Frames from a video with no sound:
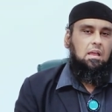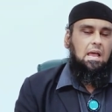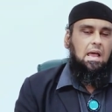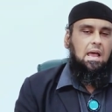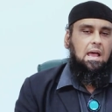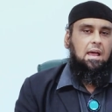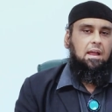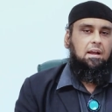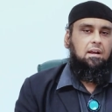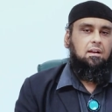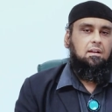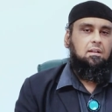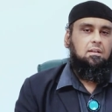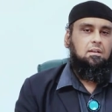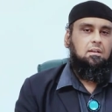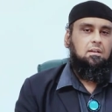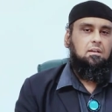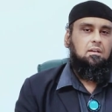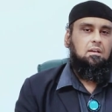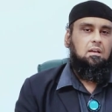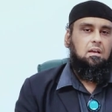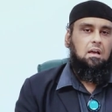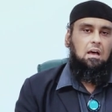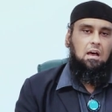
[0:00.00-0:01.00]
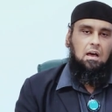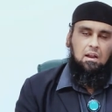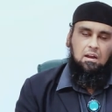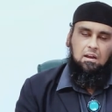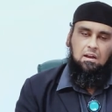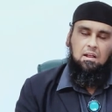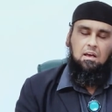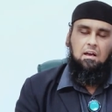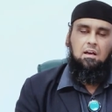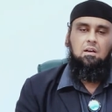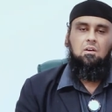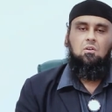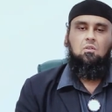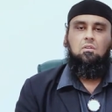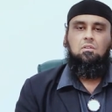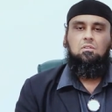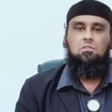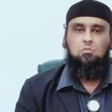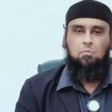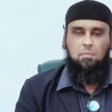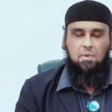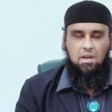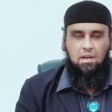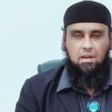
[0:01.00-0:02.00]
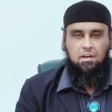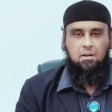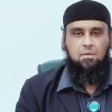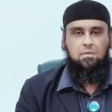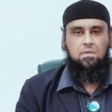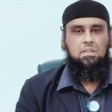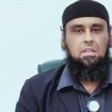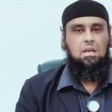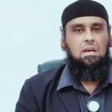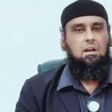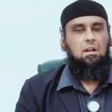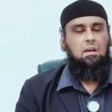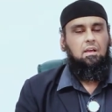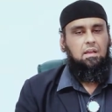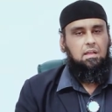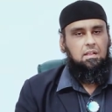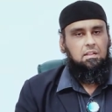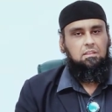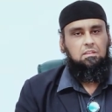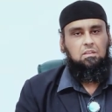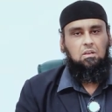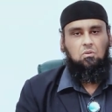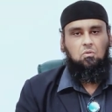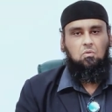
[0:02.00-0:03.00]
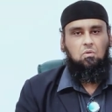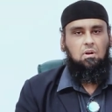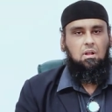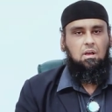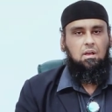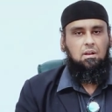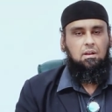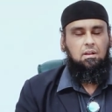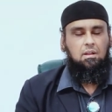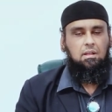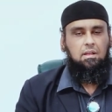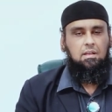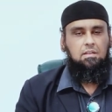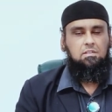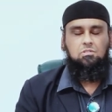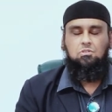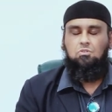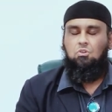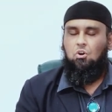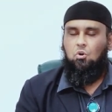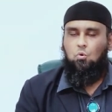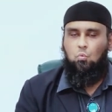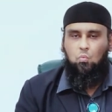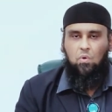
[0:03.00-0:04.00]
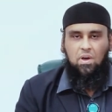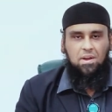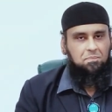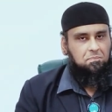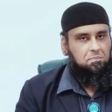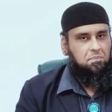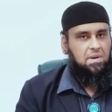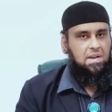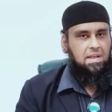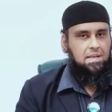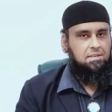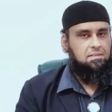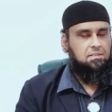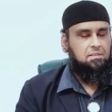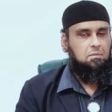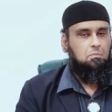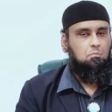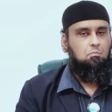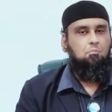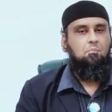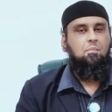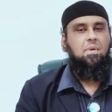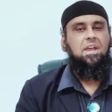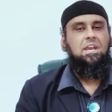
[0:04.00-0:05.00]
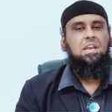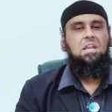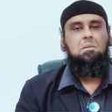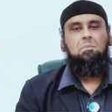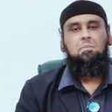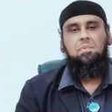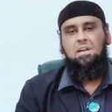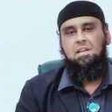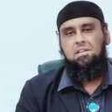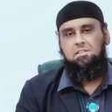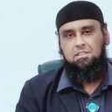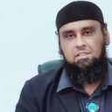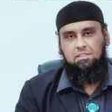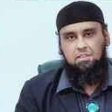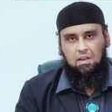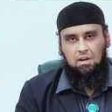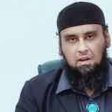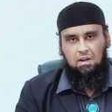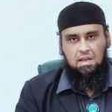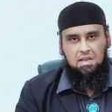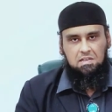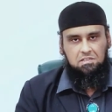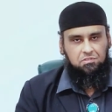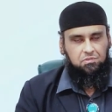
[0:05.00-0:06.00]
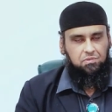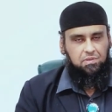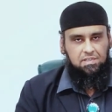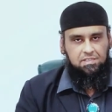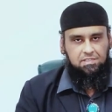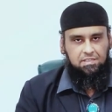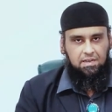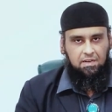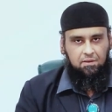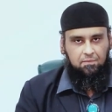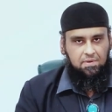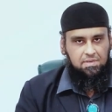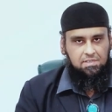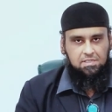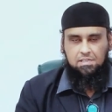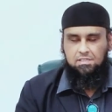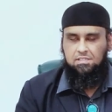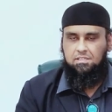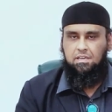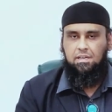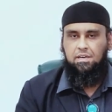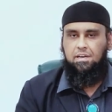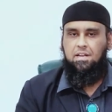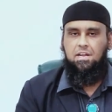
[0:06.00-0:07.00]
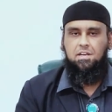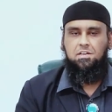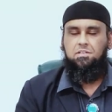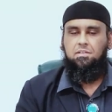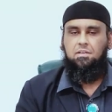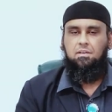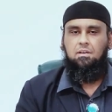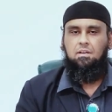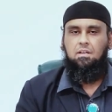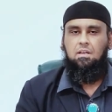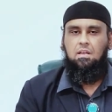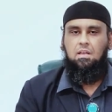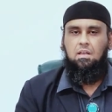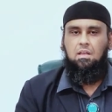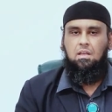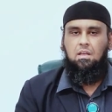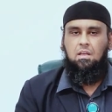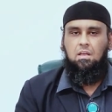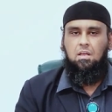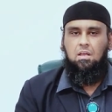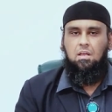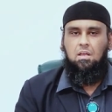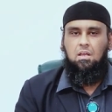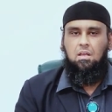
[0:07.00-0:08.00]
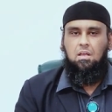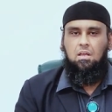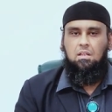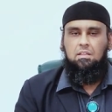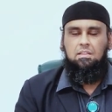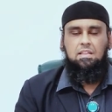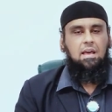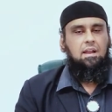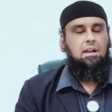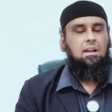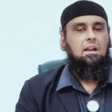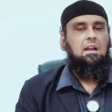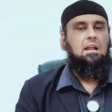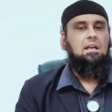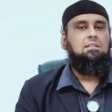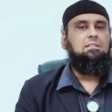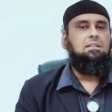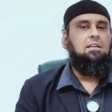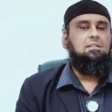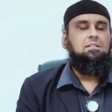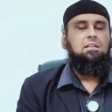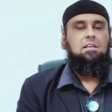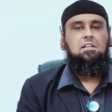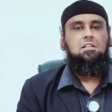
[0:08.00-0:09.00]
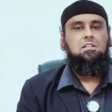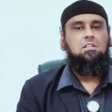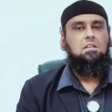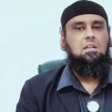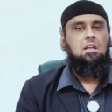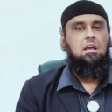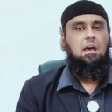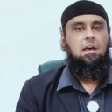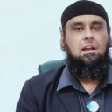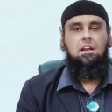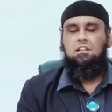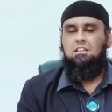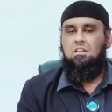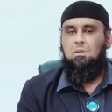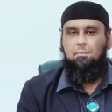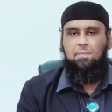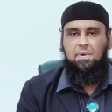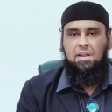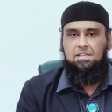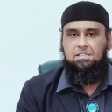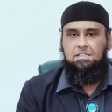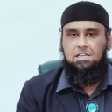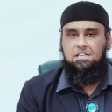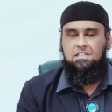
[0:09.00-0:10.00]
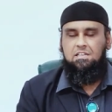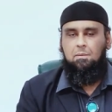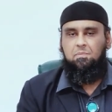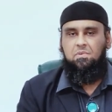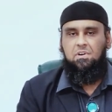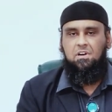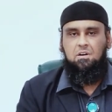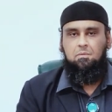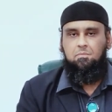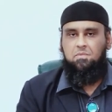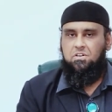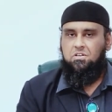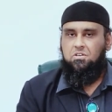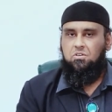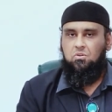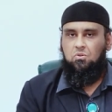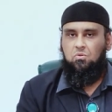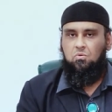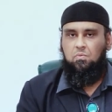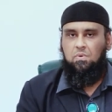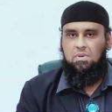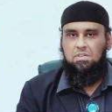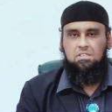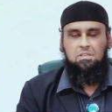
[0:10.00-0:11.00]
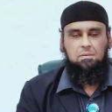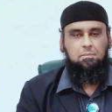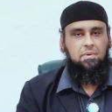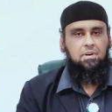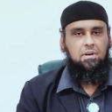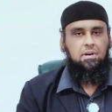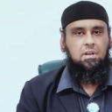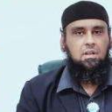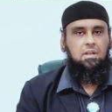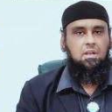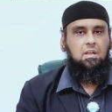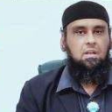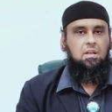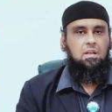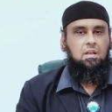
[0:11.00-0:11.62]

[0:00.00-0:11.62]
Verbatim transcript: And Allah subhanahu wa ta'ala in the Quran, it's not one place, many places Allah is reasoning with His creation. Then Allah says in another place in chapter number 2, verse number